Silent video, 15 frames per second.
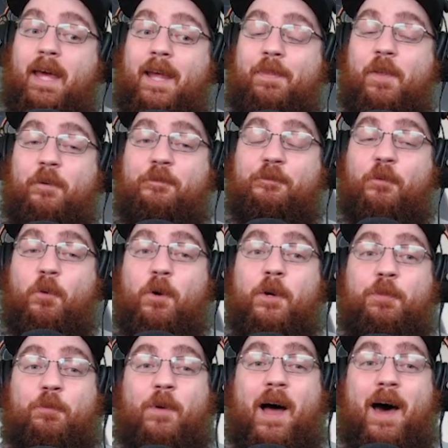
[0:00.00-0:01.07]
In the
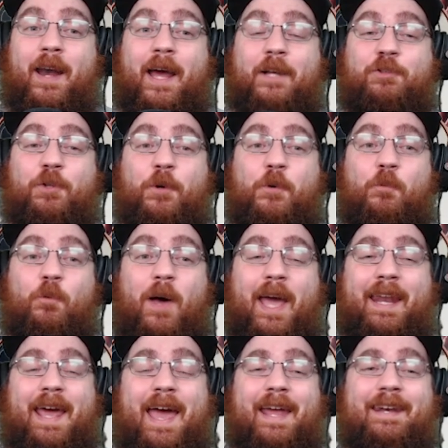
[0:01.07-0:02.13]
fourth round, I took
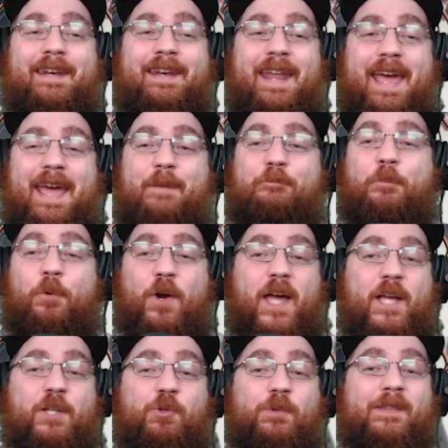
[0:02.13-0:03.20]
right end Nate
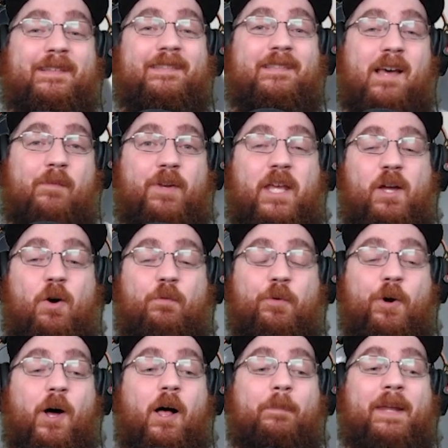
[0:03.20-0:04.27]
Bridge, who's a seventy
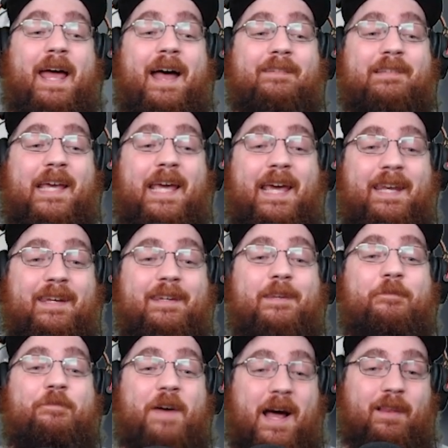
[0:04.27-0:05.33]
overall, but has hidden
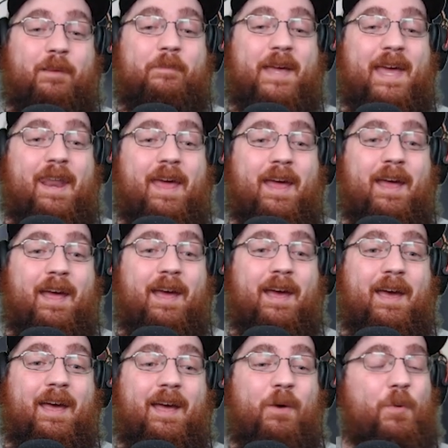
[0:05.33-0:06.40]
development.
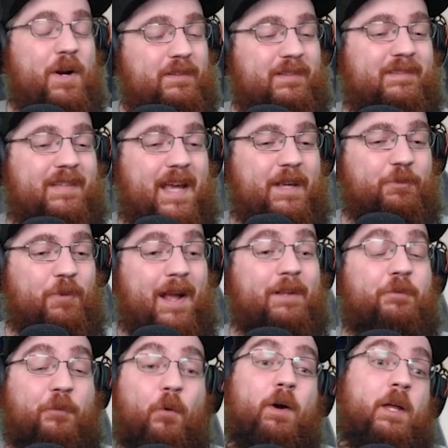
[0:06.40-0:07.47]
Where does it say he's
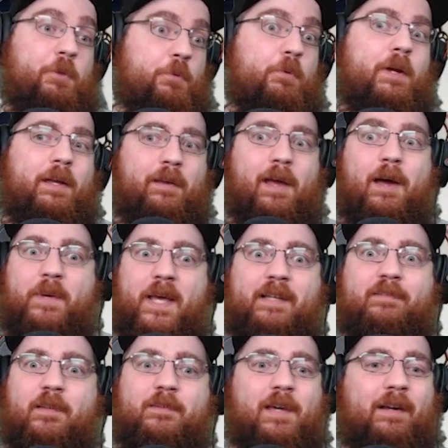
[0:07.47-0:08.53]
ranked forty-three? Yeah,
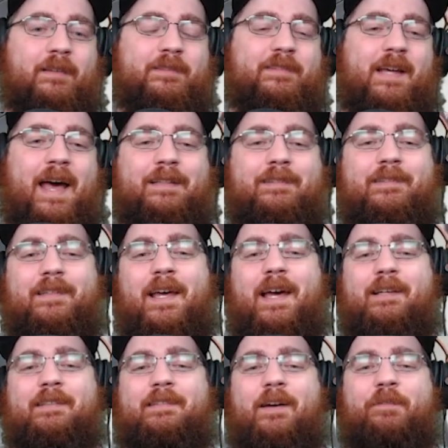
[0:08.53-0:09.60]
makes a ton of sense.
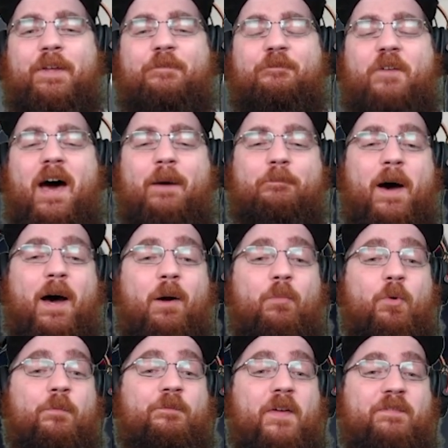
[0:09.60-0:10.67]
seventy-five power
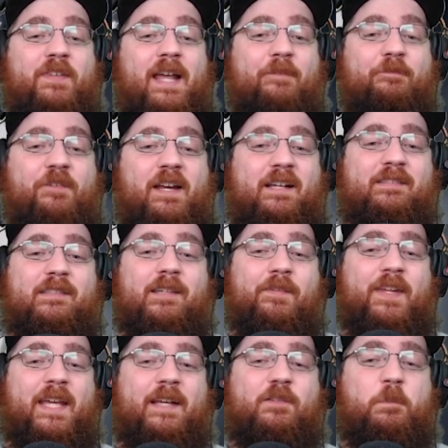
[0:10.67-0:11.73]
move, fifty-nine finesse,
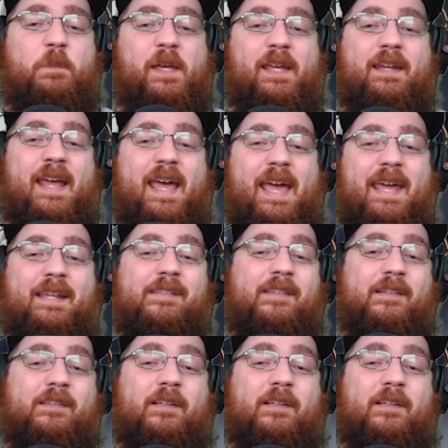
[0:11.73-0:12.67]
seventy-eight speed, and eighty-six